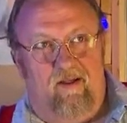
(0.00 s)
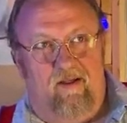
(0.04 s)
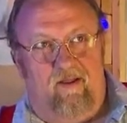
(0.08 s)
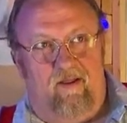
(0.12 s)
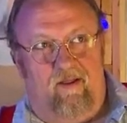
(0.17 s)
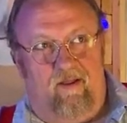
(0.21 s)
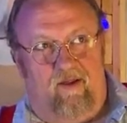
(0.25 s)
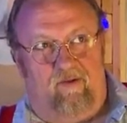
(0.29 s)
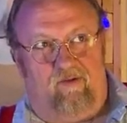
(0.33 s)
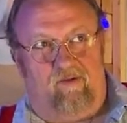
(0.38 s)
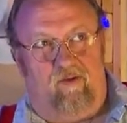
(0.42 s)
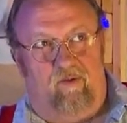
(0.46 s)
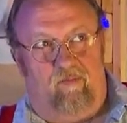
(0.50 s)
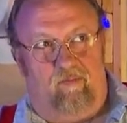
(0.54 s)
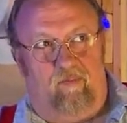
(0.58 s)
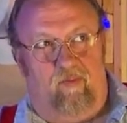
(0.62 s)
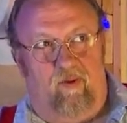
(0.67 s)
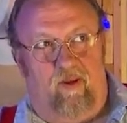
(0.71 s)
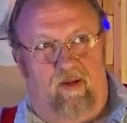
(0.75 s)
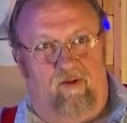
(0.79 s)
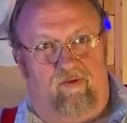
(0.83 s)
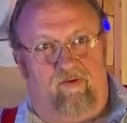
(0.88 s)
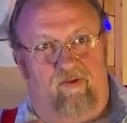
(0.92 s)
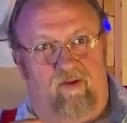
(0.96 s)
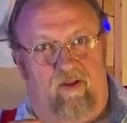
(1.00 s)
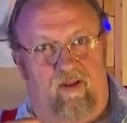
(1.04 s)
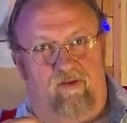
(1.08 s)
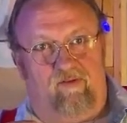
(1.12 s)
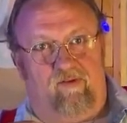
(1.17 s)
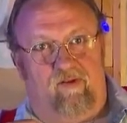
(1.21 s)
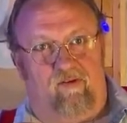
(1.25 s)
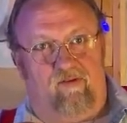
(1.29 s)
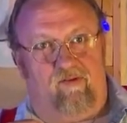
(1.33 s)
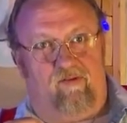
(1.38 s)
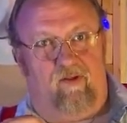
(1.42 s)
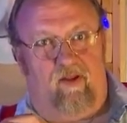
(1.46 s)
It's a it's it's
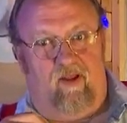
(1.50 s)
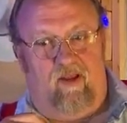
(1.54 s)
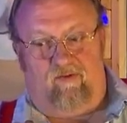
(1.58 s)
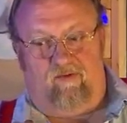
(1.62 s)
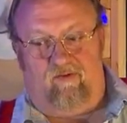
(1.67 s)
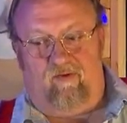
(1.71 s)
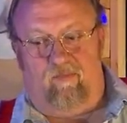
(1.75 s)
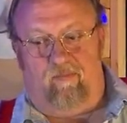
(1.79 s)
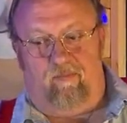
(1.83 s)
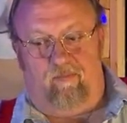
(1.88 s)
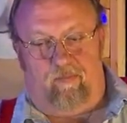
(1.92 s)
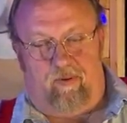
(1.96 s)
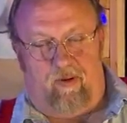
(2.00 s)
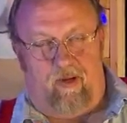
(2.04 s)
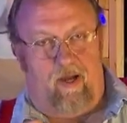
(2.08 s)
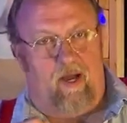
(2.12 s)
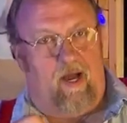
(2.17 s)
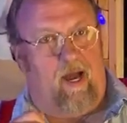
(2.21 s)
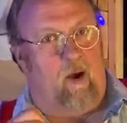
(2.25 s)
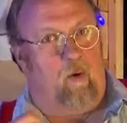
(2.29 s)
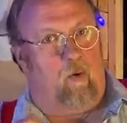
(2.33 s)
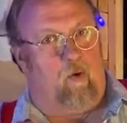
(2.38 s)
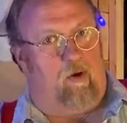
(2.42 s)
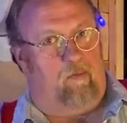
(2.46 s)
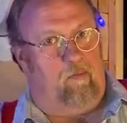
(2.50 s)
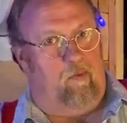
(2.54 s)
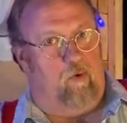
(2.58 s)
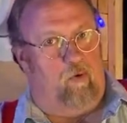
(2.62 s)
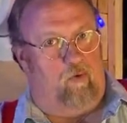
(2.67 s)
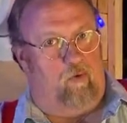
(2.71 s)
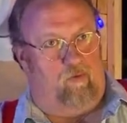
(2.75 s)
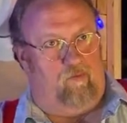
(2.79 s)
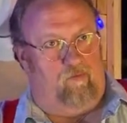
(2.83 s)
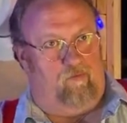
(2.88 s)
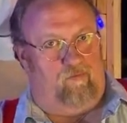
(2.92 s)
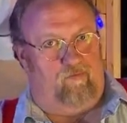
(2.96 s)
a it's a power
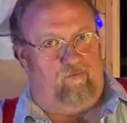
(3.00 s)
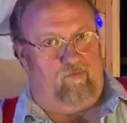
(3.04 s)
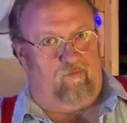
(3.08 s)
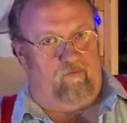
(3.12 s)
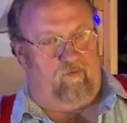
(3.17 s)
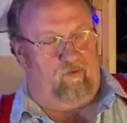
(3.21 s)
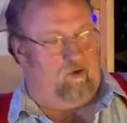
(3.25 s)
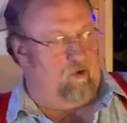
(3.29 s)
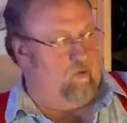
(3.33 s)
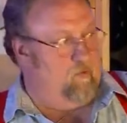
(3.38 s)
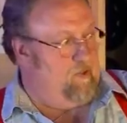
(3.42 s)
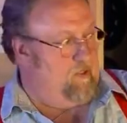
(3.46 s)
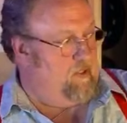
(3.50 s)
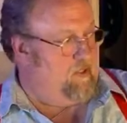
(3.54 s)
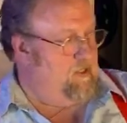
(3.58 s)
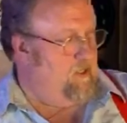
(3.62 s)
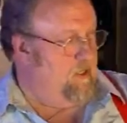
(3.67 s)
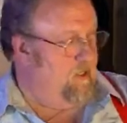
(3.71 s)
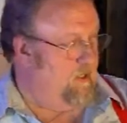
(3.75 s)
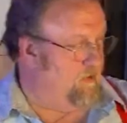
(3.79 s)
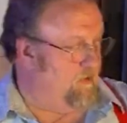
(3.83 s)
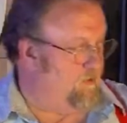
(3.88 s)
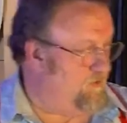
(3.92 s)
move doing a cut